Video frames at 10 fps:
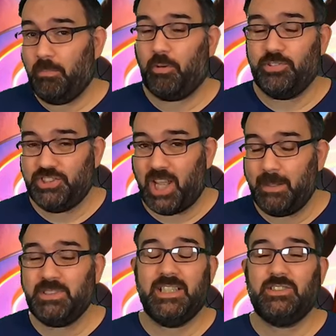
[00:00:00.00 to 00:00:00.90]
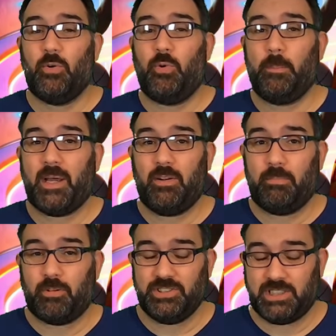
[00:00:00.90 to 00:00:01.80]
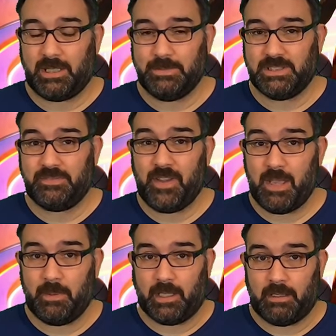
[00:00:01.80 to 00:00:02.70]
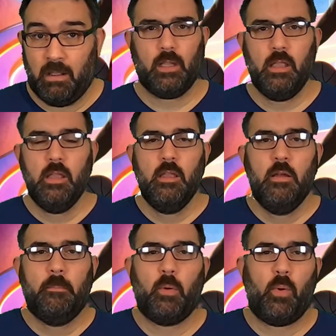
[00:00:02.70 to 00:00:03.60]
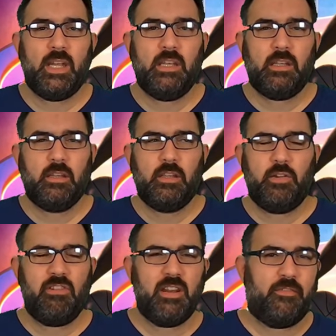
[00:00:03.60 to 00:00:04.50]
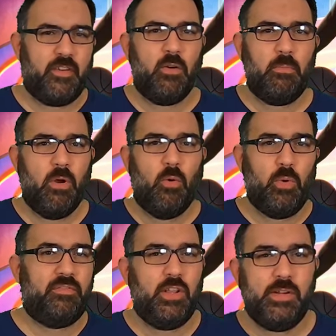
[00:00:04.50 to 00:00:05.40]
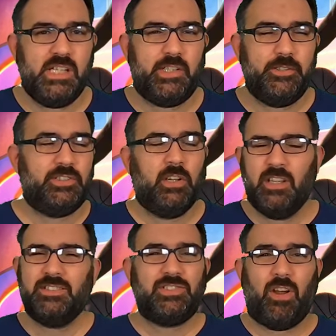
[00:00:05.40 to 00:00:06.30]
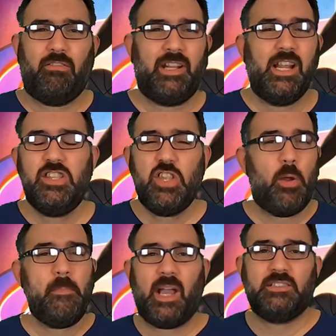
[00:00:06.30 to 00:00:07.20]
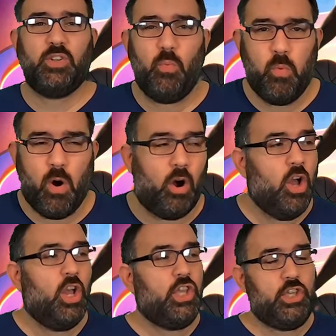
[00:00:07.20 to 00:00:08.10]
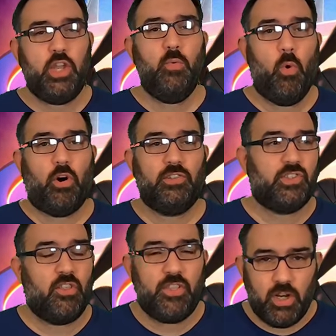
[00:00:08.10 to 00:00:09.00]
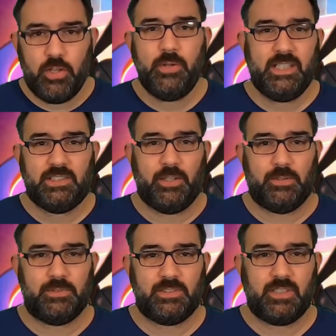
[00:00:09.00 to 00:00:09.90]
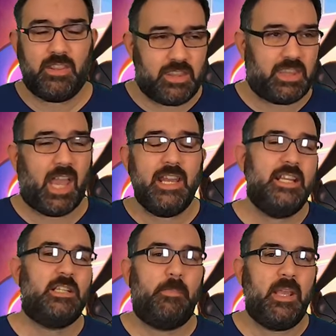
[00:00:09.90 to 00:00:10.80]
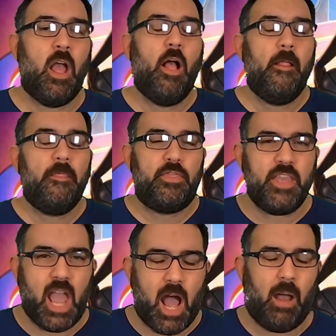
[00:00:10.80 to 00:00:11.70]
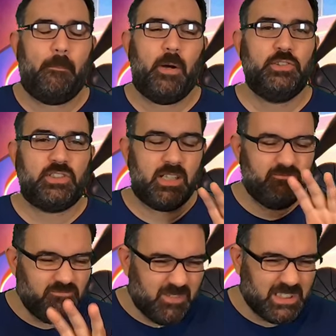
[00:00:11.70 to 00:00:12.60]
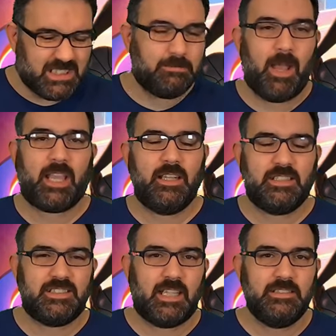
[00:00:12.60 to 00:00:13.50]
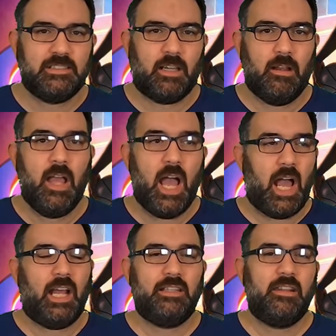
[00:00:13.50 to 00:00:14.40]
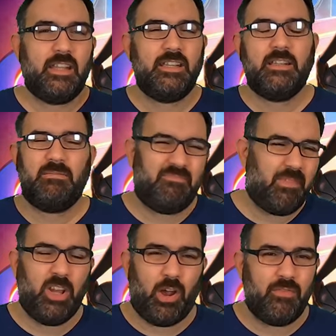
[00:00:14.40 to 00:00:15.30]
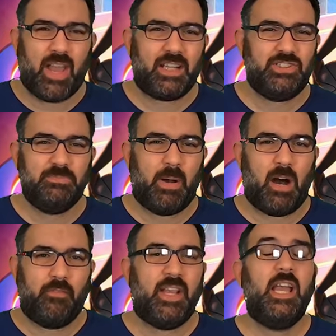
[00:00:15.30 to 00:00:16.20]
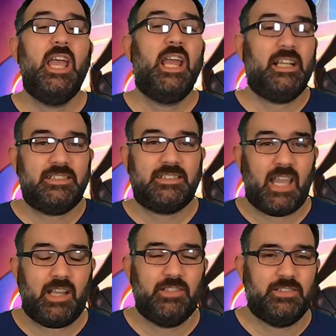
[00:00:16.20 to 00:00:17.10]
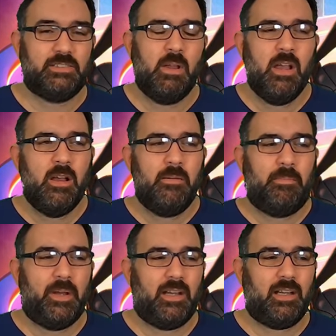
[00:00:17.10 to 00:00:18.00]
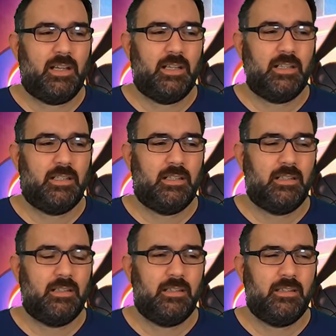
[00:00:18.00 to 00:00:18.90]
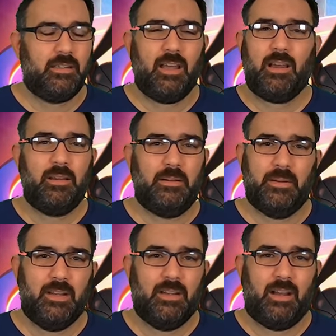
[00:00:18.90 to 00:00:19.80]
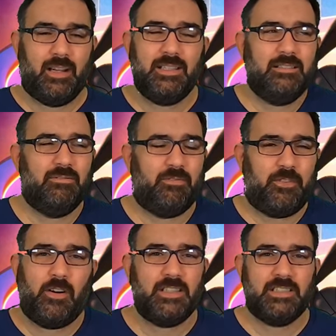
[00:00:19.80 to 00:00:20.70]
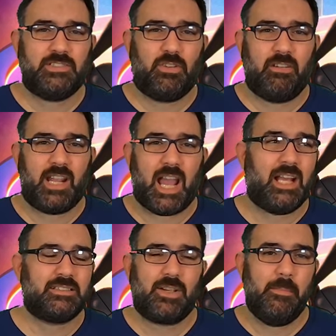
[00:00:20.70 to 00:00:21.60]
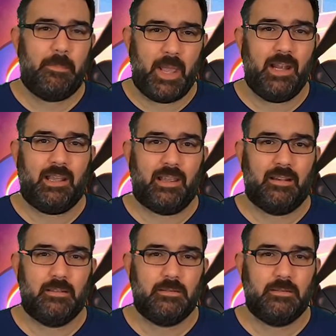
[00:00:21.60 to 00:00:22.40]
LeBron James. It's all about LeBron James's family. But when you're in a film with Looney Tunes, sorry, no matter what, you want the Looney Tunes. They need to be the utmost smack in the center, and then the live action part of it is second. But no, I didn't find this story as compelling.